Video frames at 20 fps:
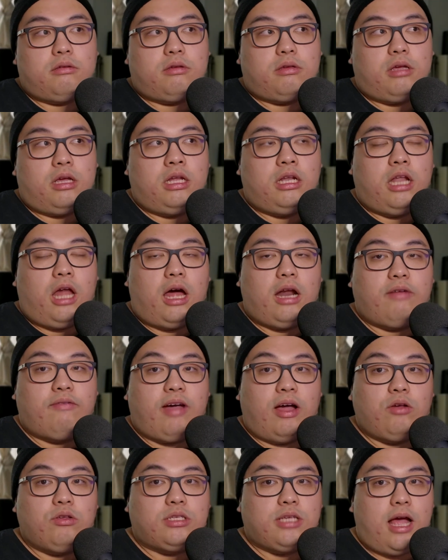a lot of
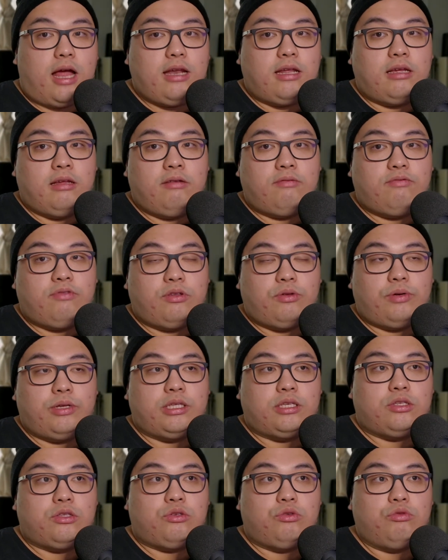outside
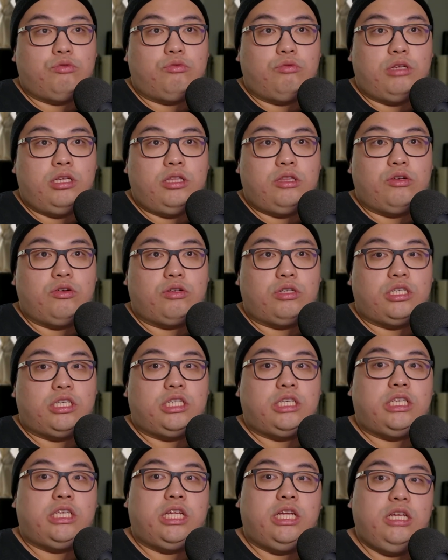influence to either
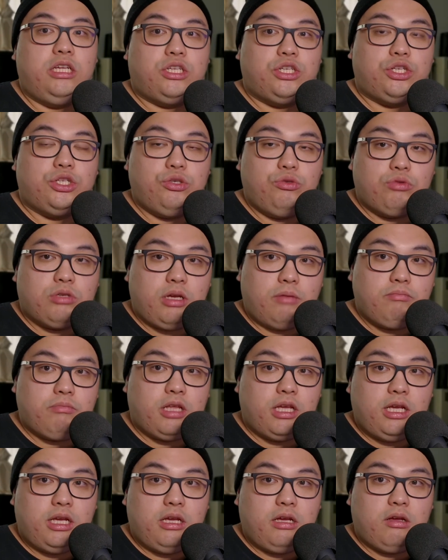teach you
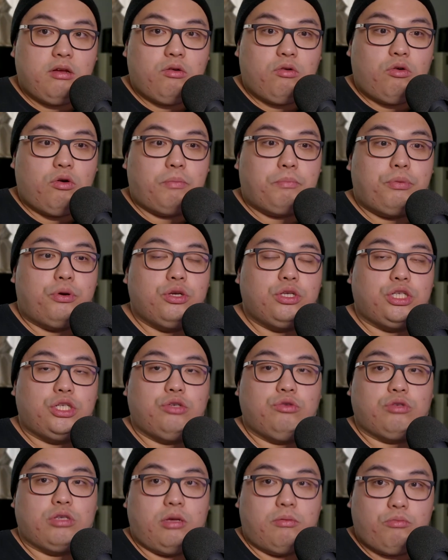something or push
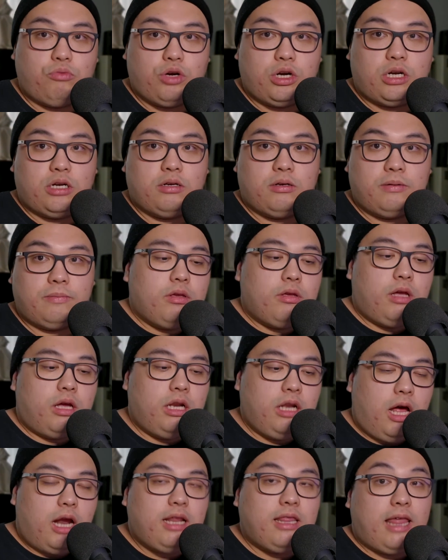you somewhere. A
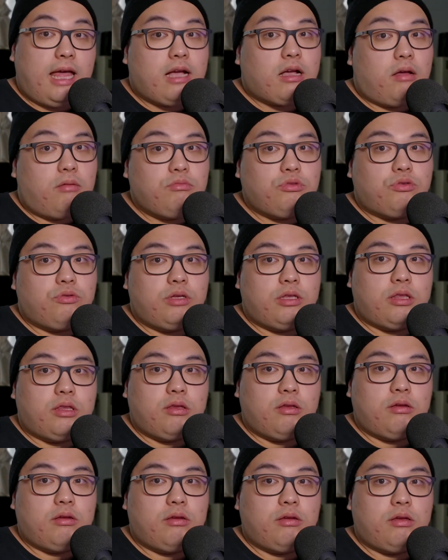lot of that comes with
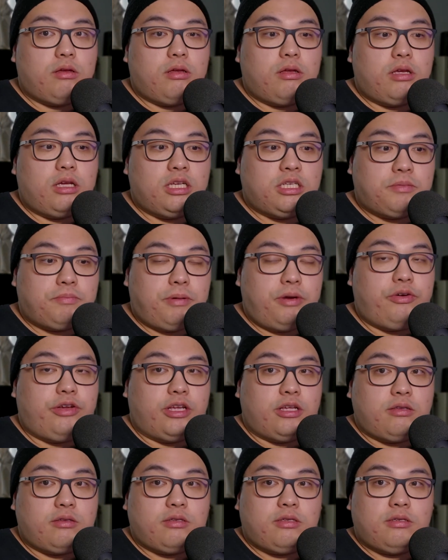
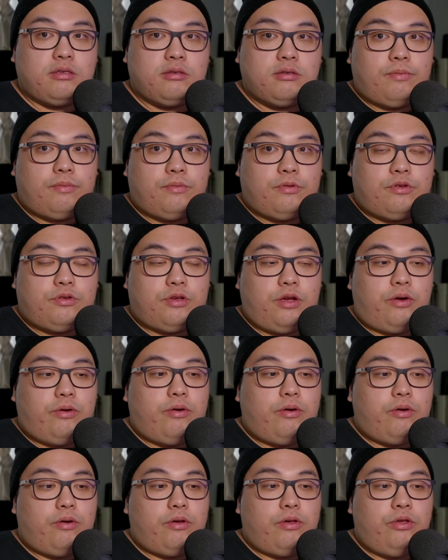experience.
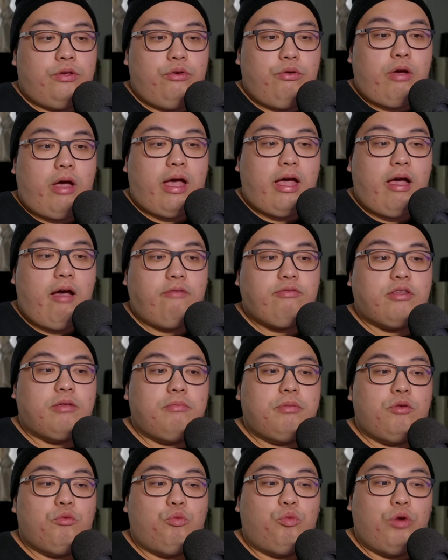So you have to
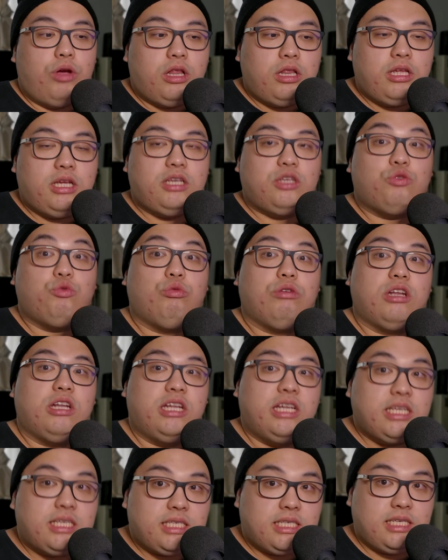be willing to
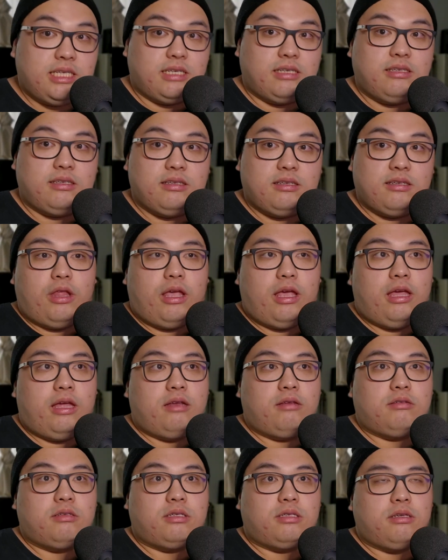listen.
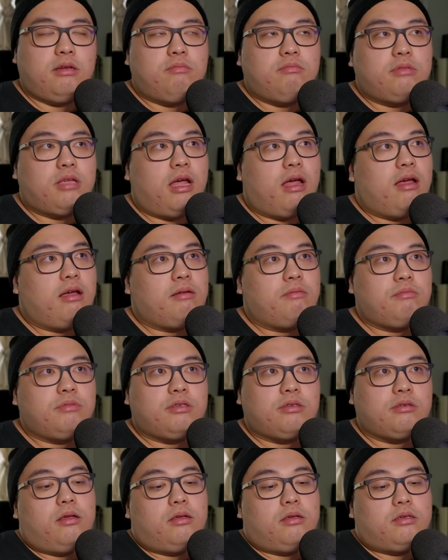And
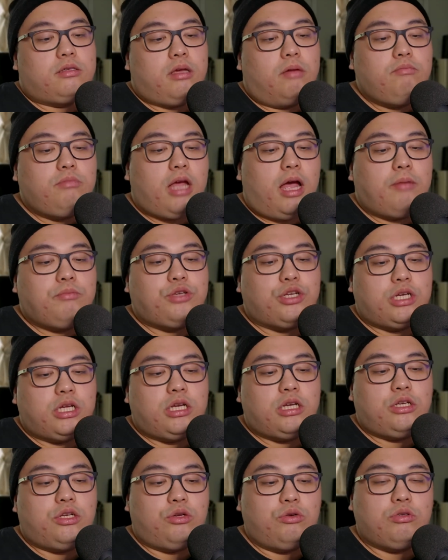sometimes you're going
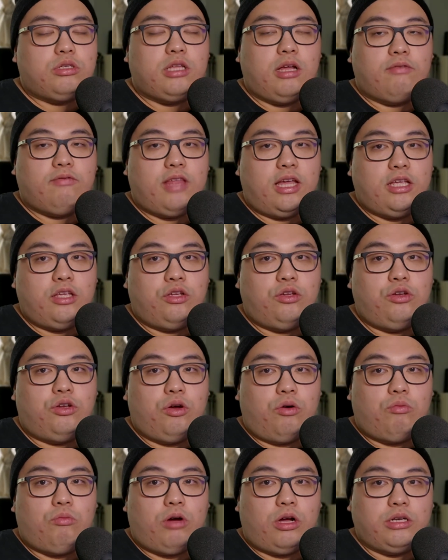to do stuff that you
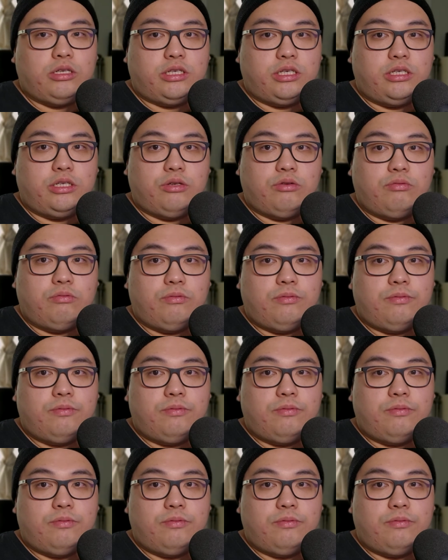don't want to do.